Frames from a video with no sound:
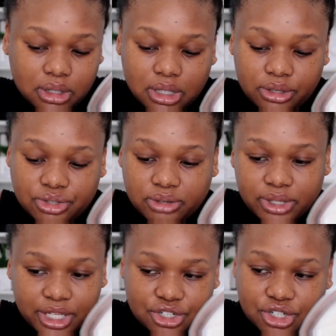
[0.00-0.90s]
I literally
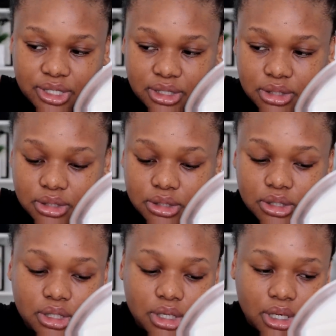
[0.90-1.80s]
feel like shit.
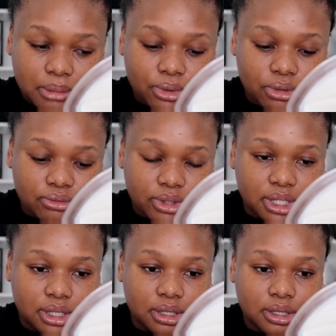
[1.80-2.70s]
Um,
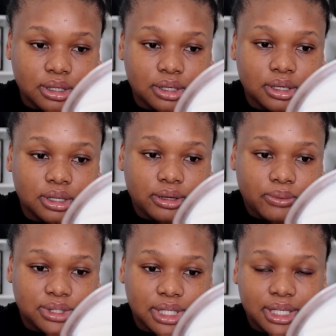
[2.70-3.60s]
hopefully,
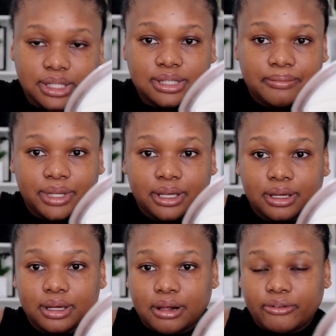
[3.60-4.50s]
once I eat
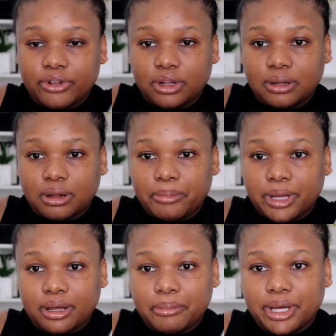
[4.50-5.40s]
something, I'll feel a lot
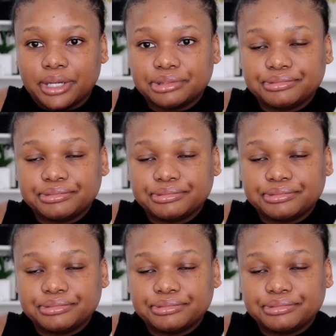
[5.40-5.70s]
better. But